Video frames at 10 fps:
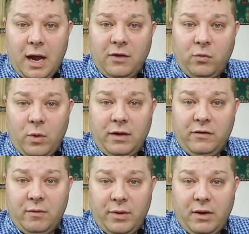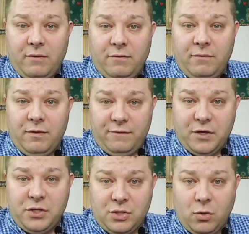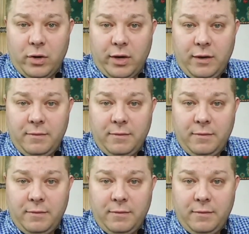as well as a bit of the fish story.